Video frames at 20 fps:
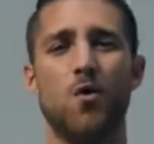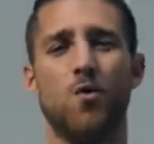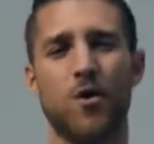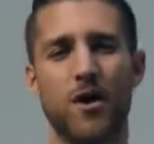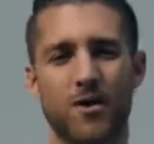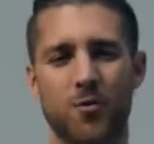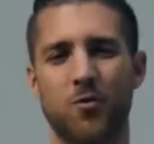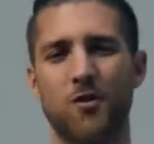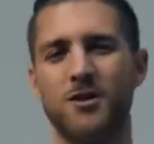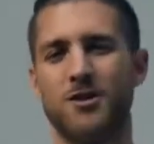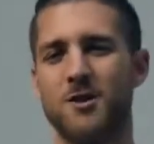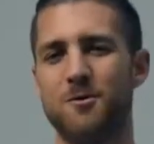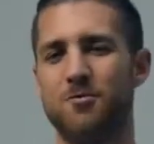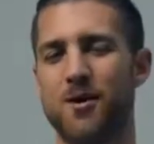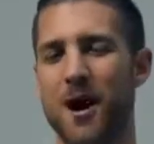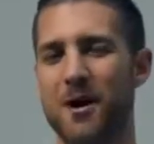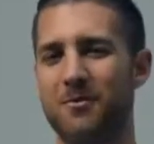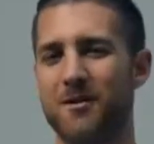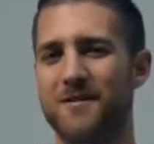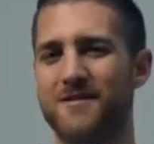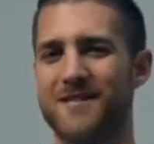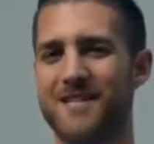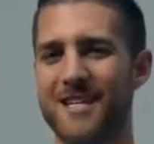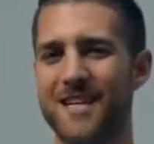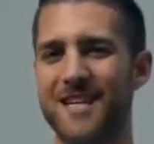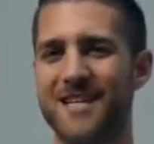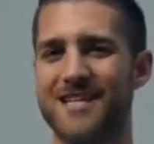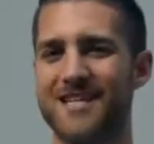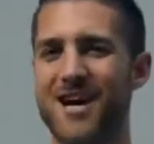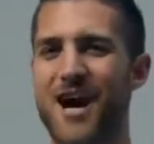with what you've probably
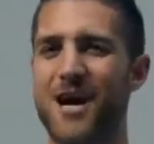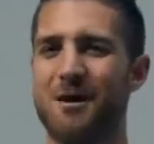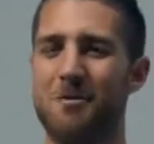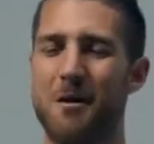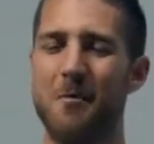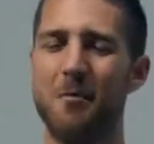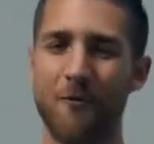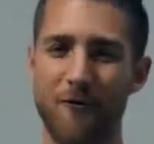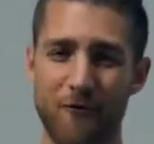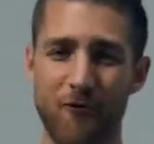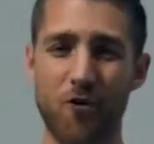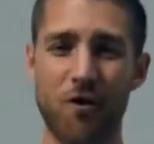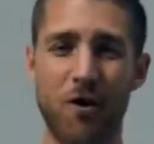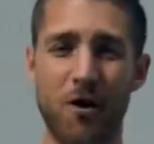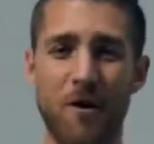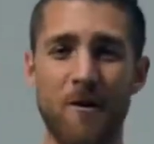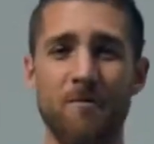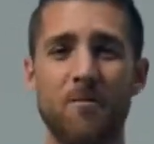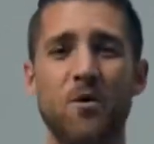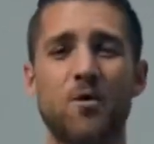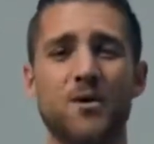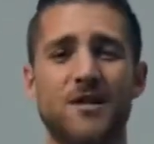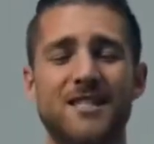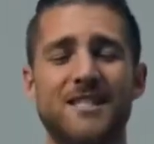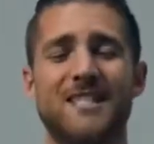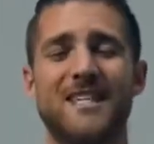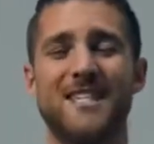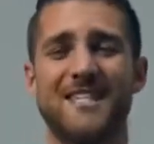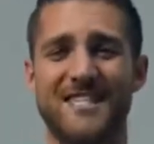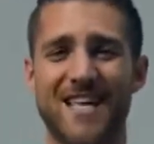seen us talk about before, which
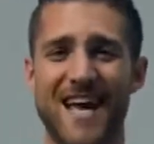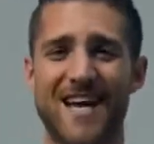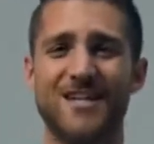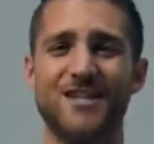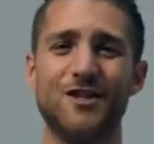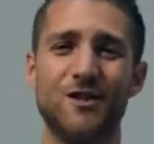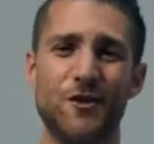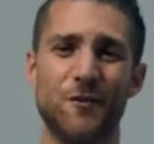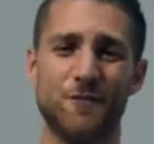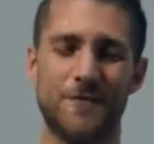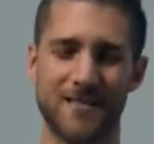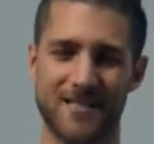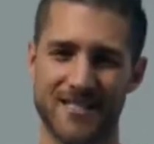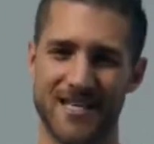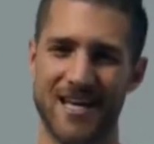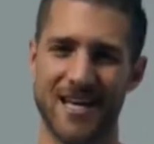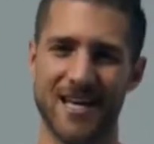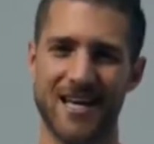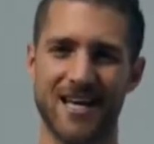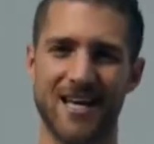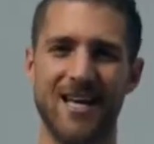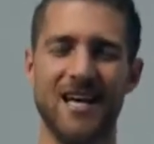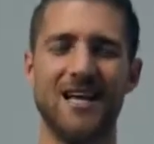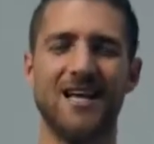is the Zen Dude physique.